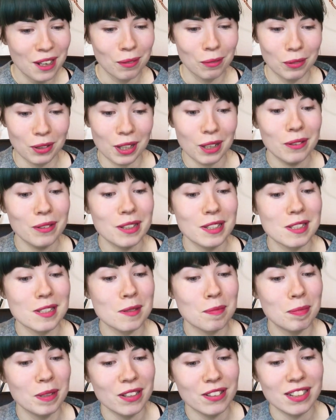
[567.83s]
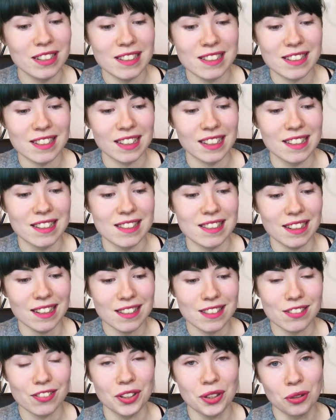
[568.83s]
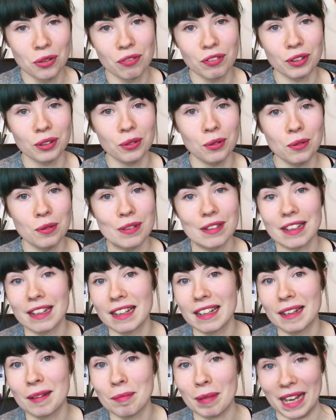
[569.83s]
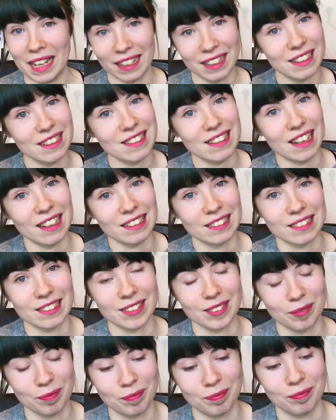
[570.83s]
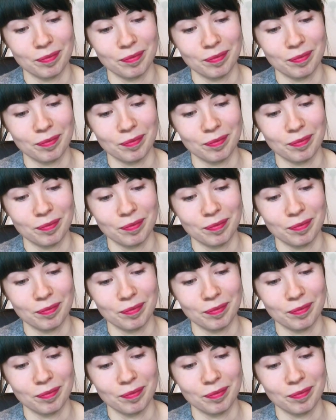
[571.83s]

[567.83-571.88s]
without experiencing sensory overload and panic attacks.